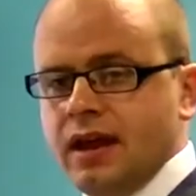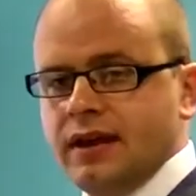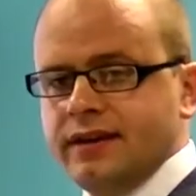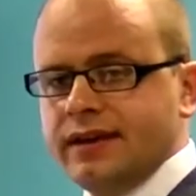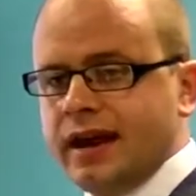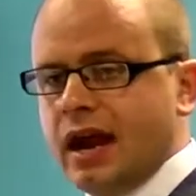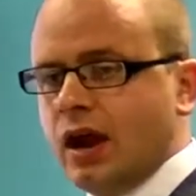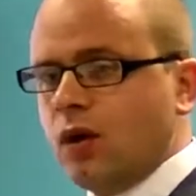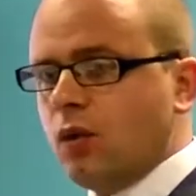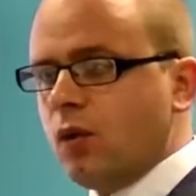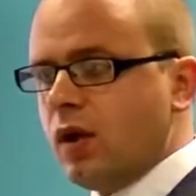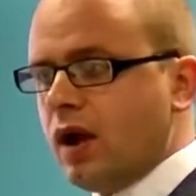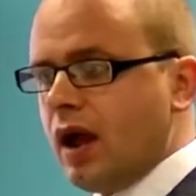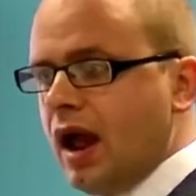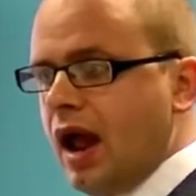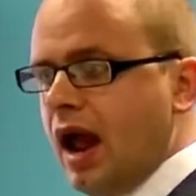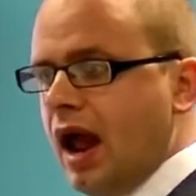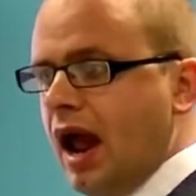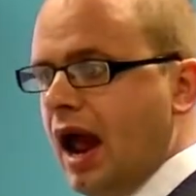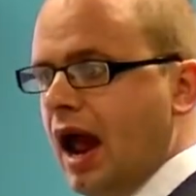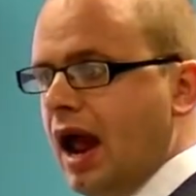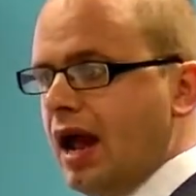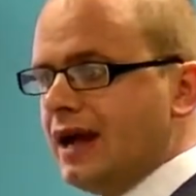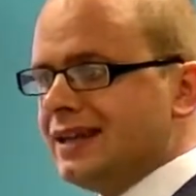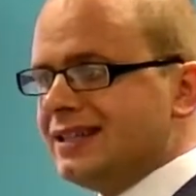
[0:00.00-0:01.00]
Now
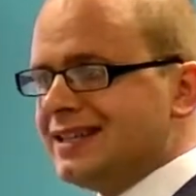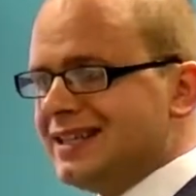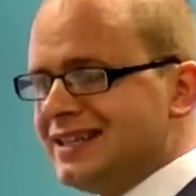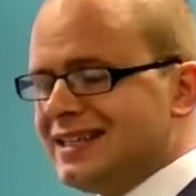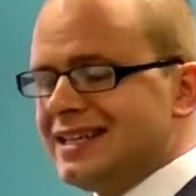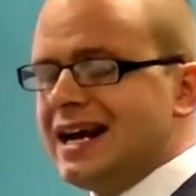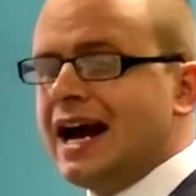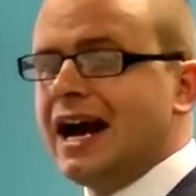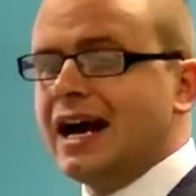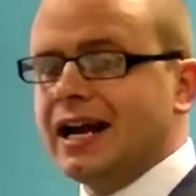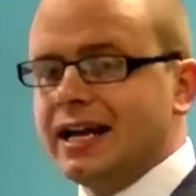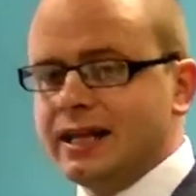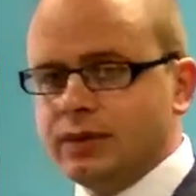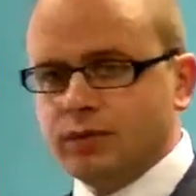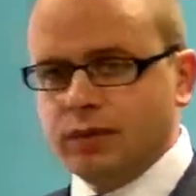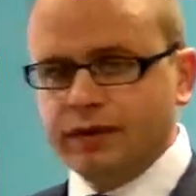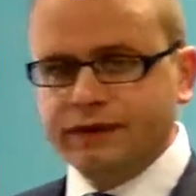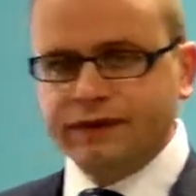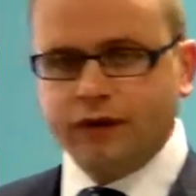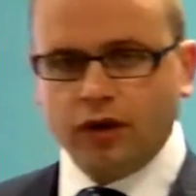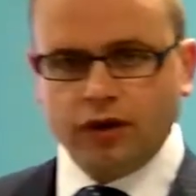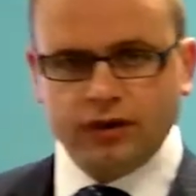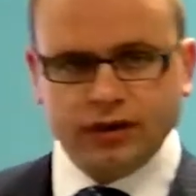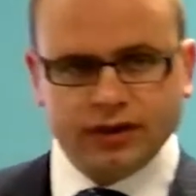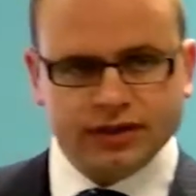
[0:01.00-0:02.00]
today we
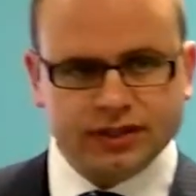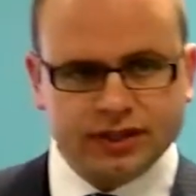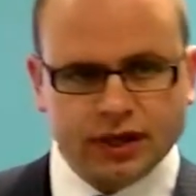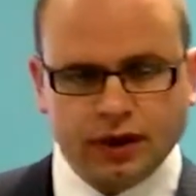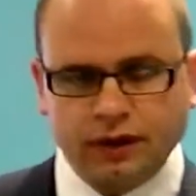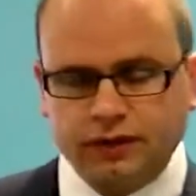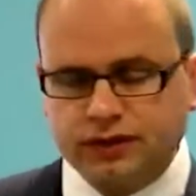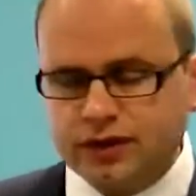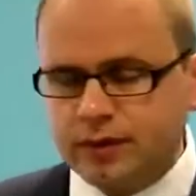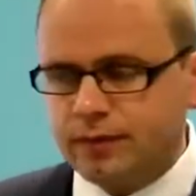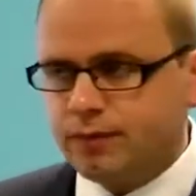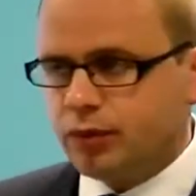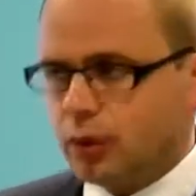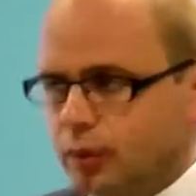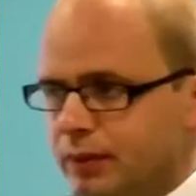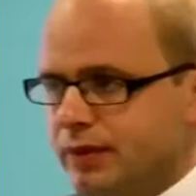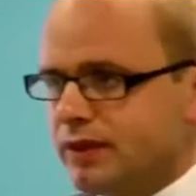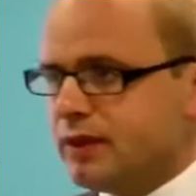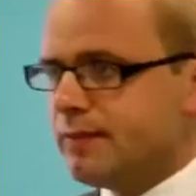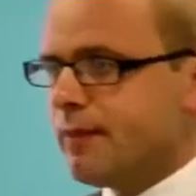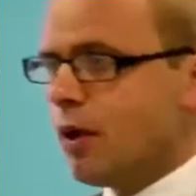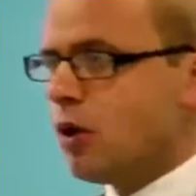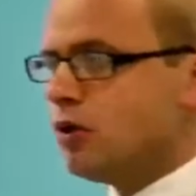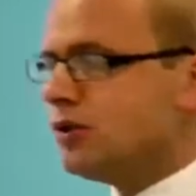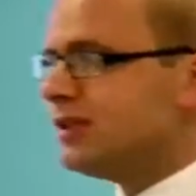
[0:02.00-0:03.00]
find ourselves in probably
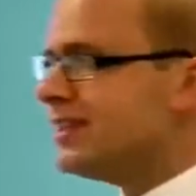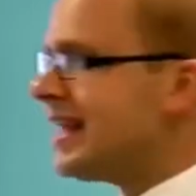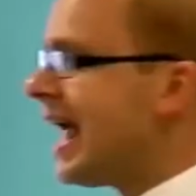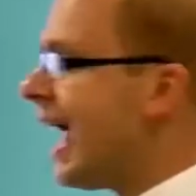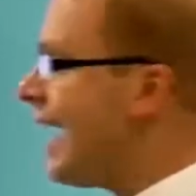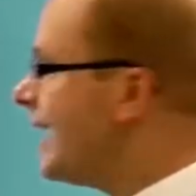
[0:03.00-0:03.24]
the most